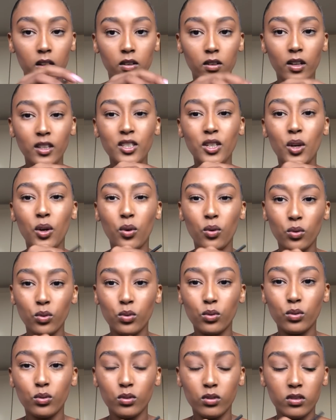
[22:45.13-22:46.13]
not
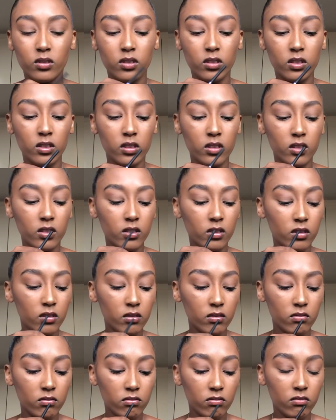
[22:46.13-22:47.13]
old,
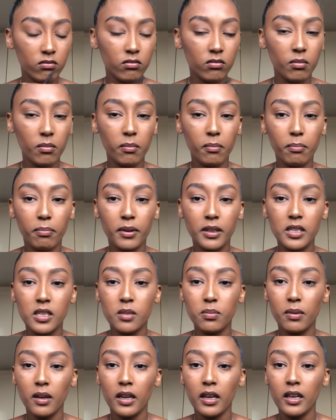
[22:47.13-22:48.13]

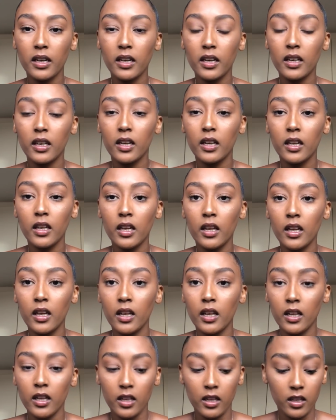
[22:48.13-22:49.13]
but my
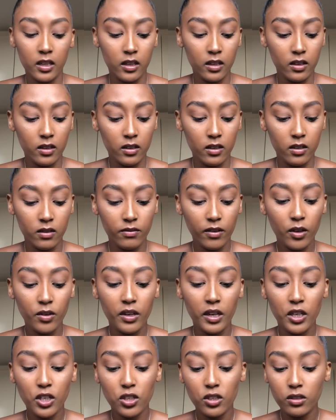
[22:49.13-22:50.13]

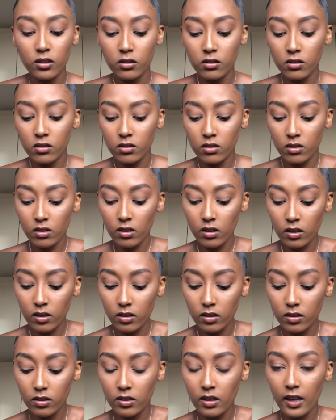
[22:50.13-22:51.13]
foundations
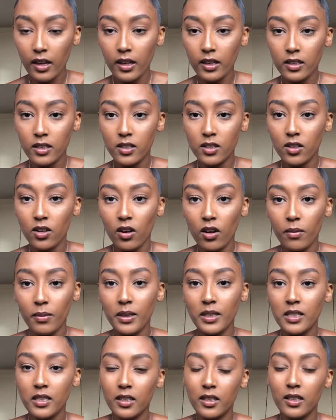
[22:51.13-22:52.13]
that are
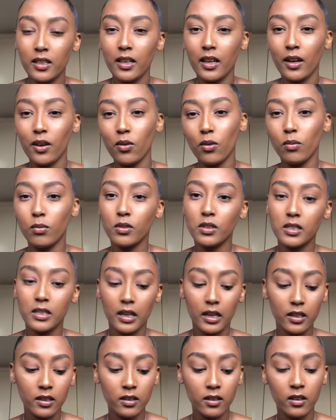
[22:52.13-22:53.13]
basically like almost
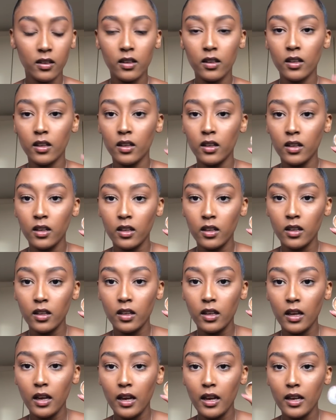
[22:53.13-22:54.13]
done,
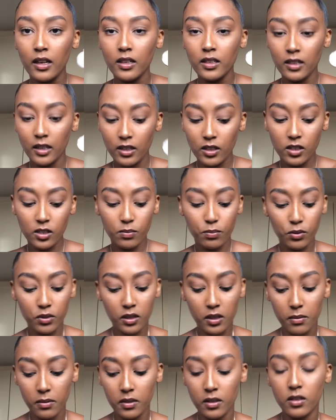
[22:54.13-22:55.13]
and I just put
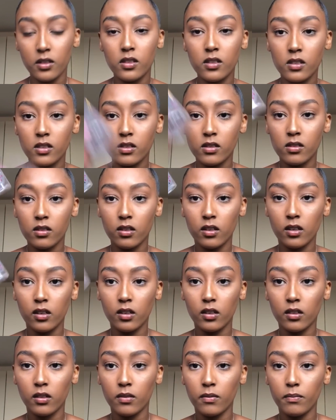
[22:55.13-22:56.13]
them in this
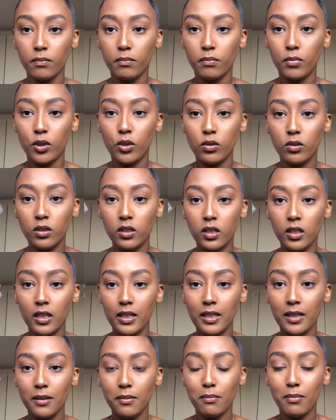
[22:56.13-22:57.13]
little
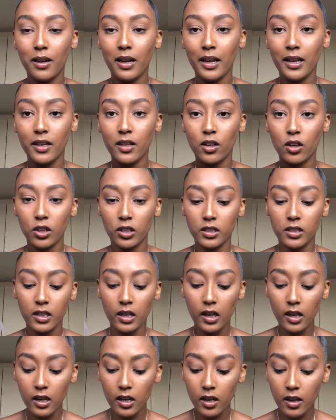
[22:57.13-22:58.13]
beauty blender
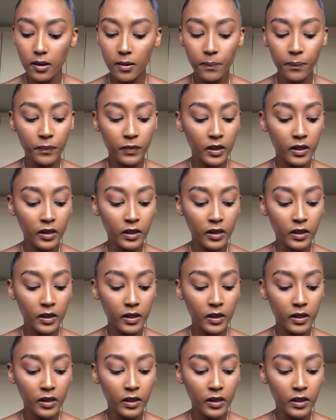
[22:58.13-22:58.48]
container,